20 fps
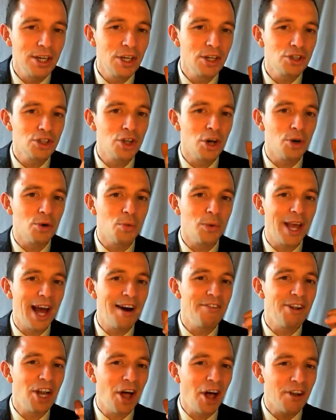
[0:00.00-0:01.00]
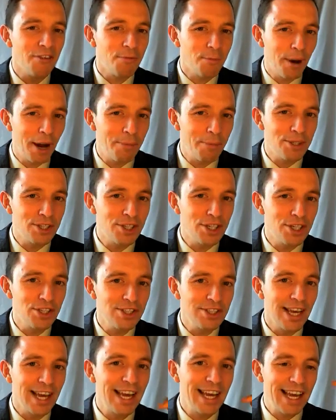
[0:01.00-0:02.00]
So we have a lot of
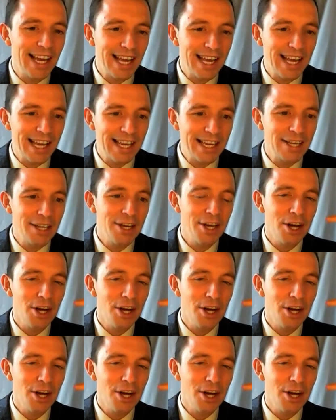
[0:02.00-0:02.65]
prepositions in,